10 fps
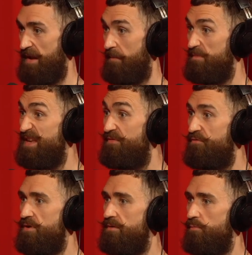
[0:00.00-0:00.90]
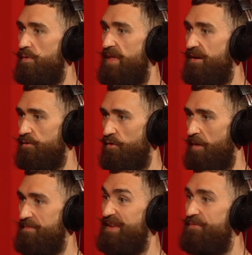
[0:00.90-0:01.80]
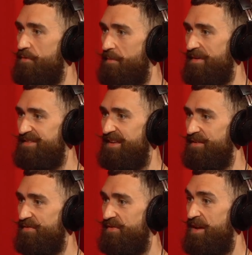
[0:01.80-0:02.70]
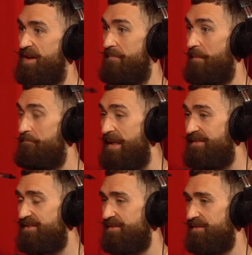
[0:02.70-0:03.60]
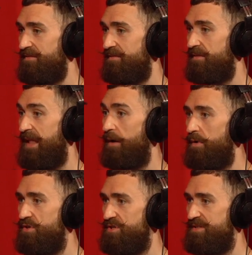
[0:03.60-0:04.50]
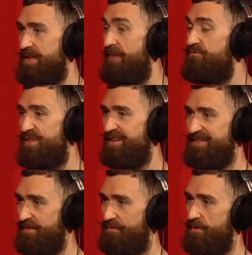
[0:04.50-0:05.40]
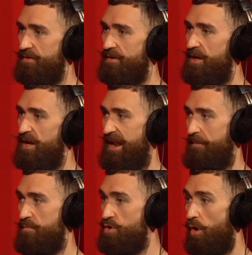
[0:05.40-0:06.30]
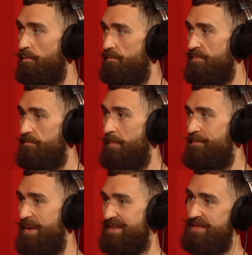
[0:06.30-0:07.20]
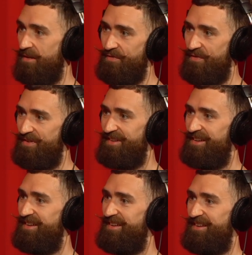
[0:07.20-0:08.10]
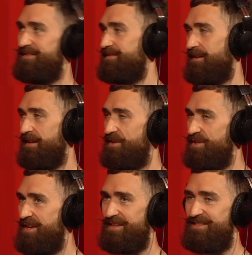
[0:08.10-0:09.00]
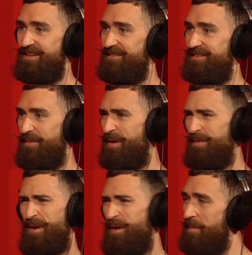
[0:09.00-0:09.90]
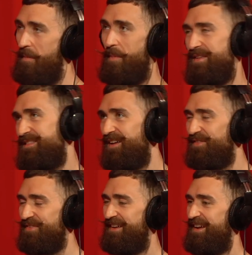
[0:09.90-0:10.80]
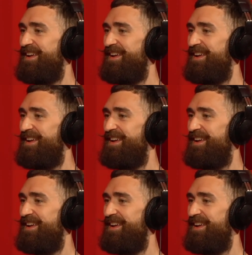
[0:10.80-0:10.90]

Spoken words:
And I'm different with Eleanor. I'm different with myself. My mental language is, everything's different. And I'm not my best self. As cliche as that sounds, I'm my best self.